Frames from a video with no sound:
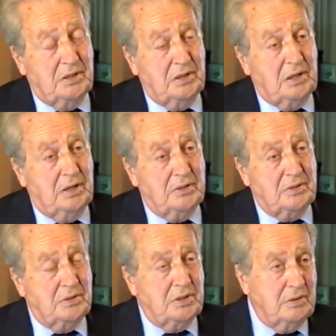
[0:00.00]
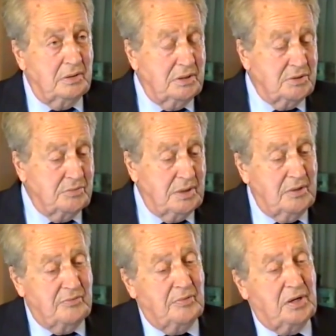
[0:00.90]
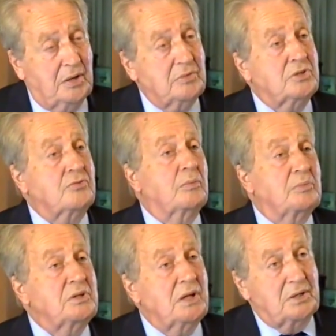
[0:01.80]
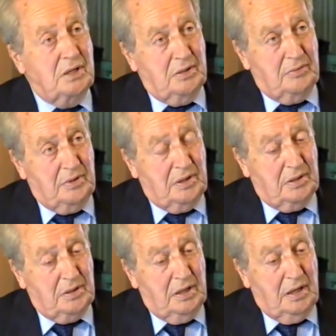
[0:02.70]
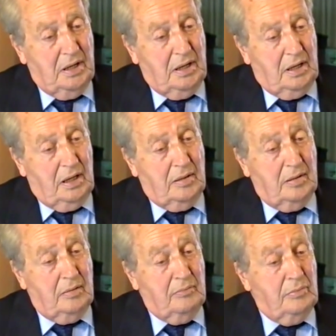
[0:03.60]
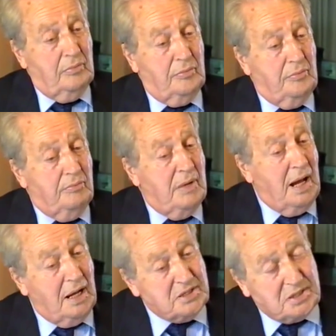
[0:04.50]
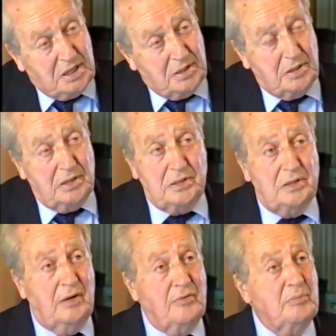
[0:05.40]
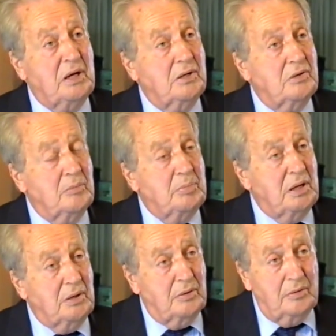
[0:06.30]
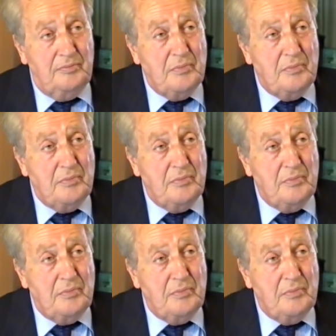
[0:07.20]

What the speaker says: and it goes to children, as you know, for coach trips and that kind of thing. And may I say that there's never been an appeal.